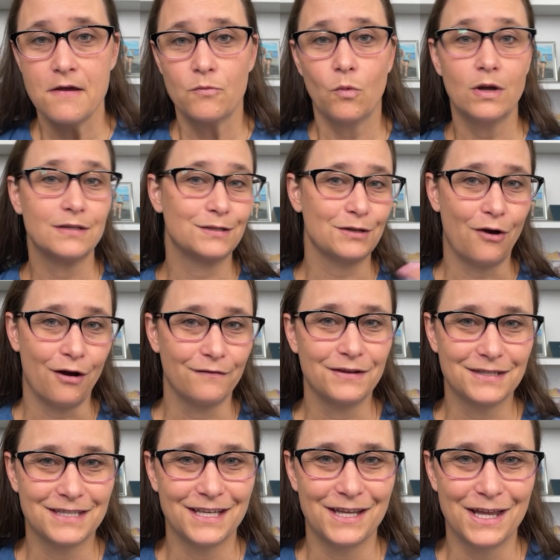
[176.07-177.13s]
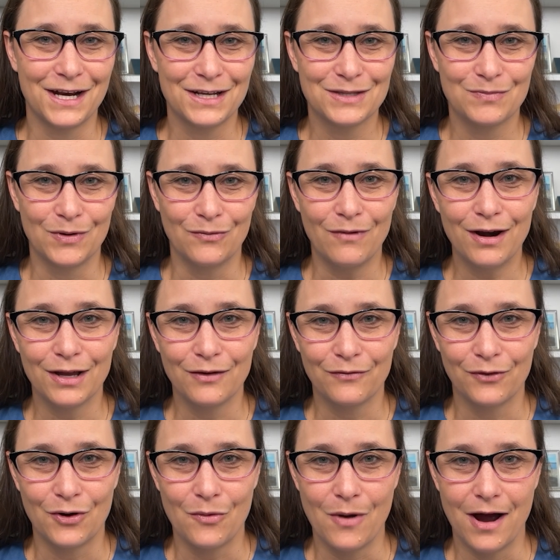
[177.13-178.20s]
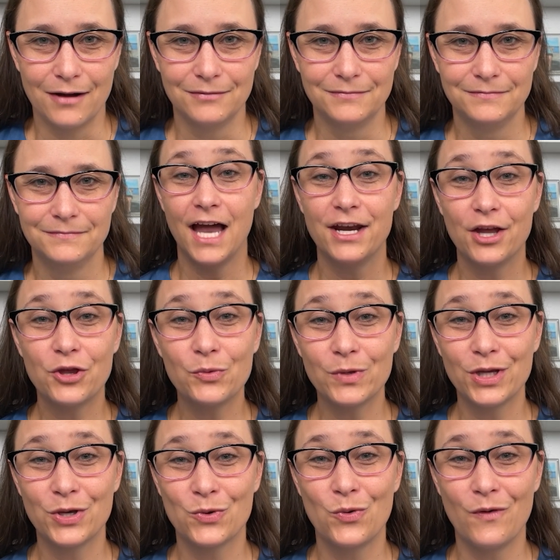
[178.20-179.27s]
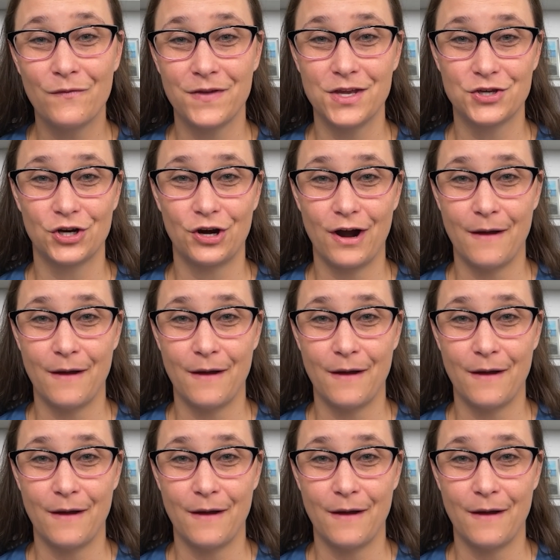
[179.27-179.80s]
once obviously that it's been running for a while. Another really cool feature